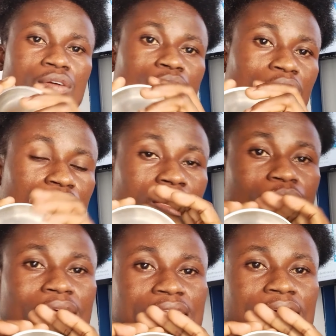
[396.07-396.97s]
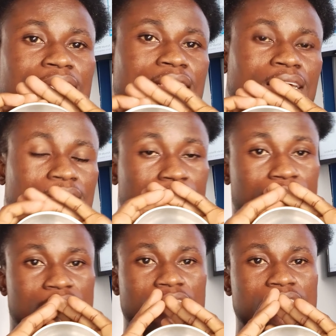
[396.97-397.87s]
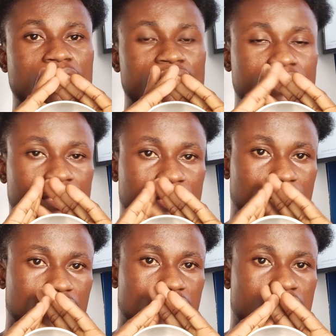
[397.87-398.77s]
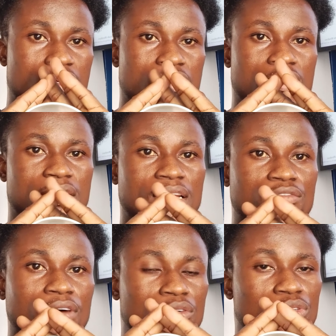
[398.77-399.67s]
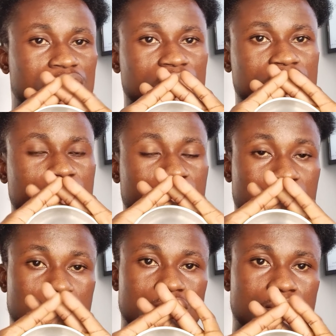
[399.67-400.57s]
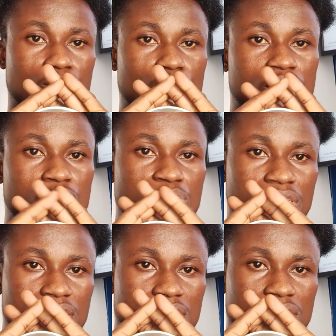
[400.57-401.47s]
whenever you are turning the satellite dish, never rotate it with speed.